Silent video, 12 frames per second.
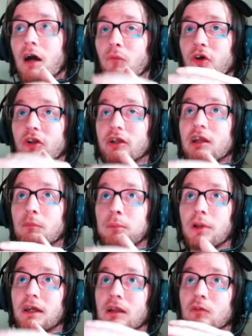not going to
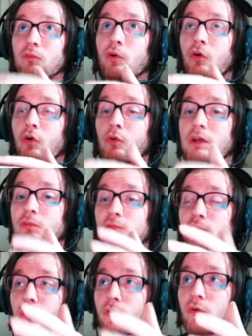play it all the way
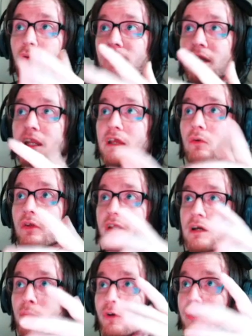through getting all the
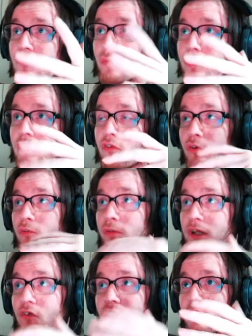upgrades and all that sort of
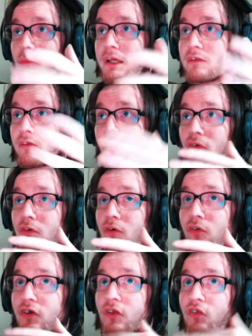thing, because that would make no
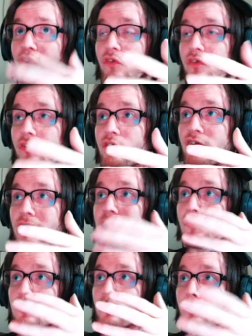sense. It's no
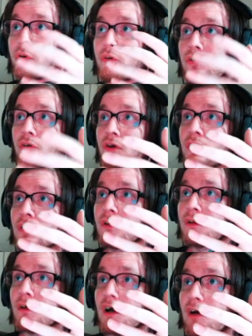challenge to it.
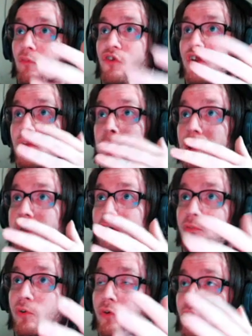I'm just going to play
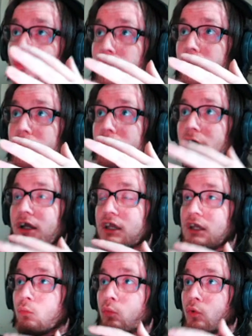it through like
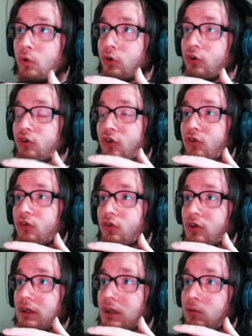he would
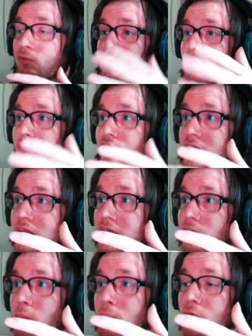if he was any
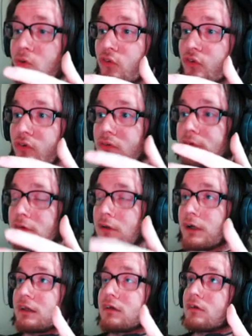other person.
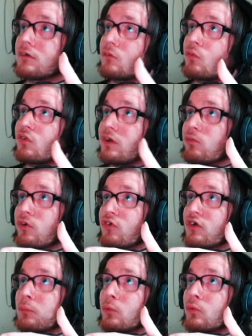Like, say, for
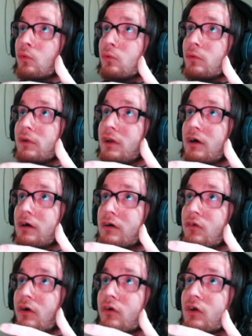example,
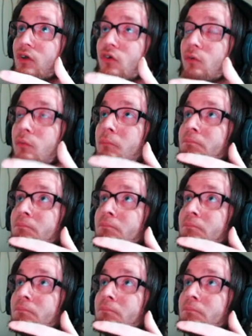okay, so